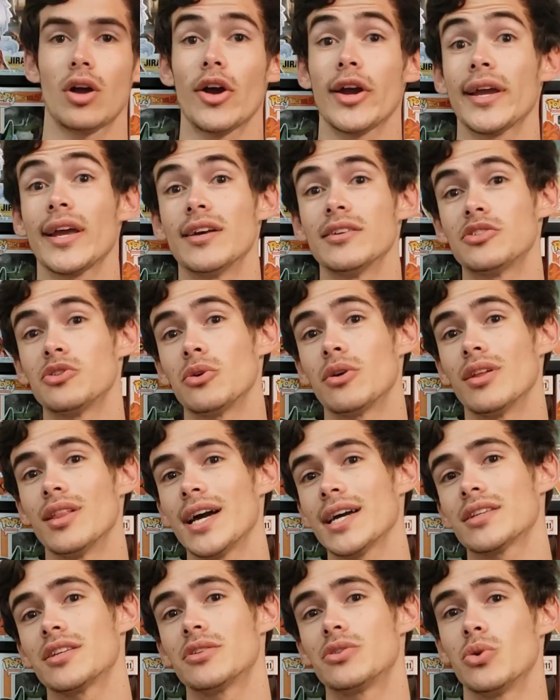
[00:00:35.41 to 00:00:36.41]
All right, guys, so
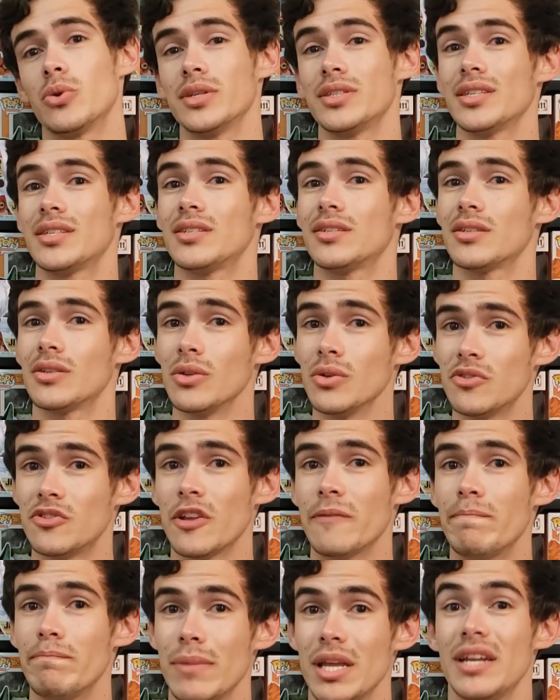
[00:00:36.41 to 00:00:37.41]
Galactic Toys
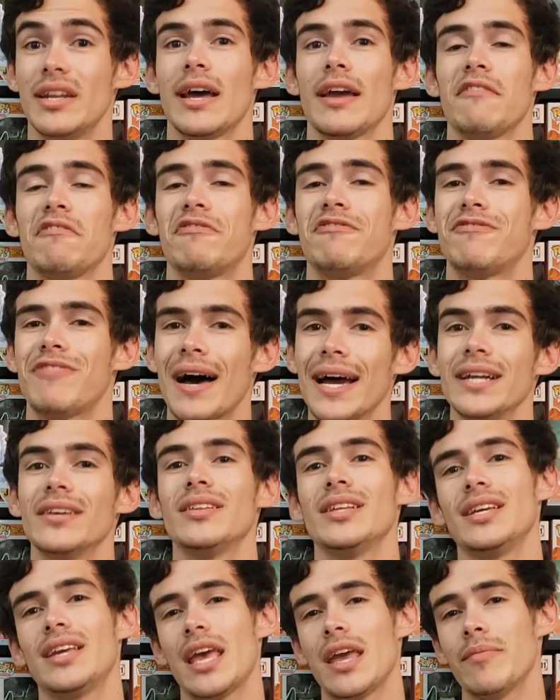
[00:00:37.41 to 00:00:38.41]
exclusive Midnight
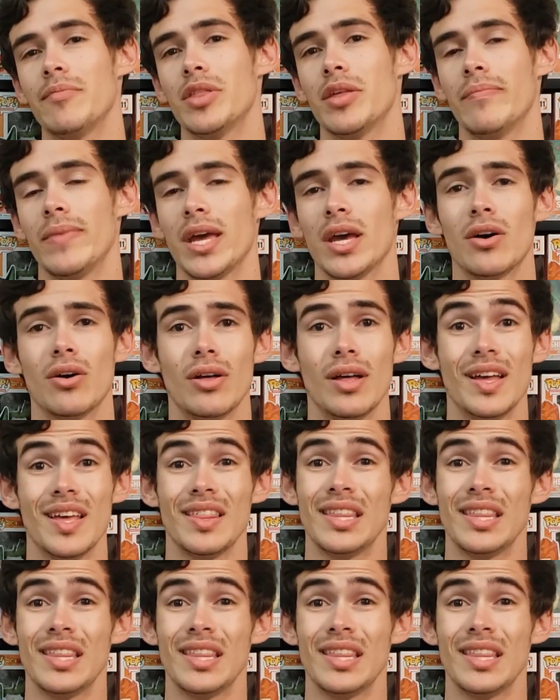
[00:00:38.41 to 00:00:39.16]
finally came in the mail.